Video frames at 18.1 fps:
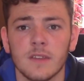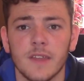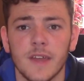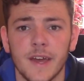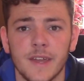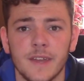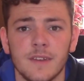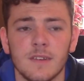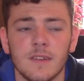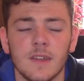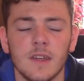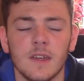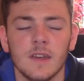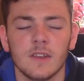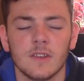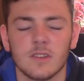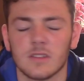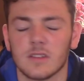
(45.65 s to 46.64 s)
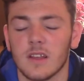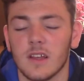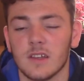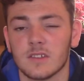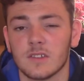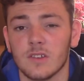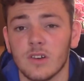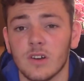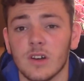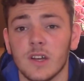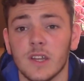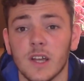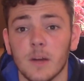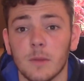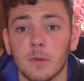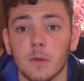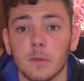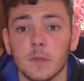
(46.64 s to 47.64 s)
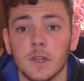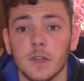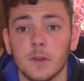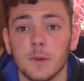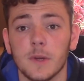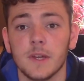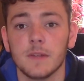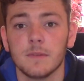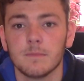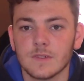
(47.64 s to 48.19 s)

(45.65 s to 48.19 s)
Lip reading: then just let us know, and I'll probably do it.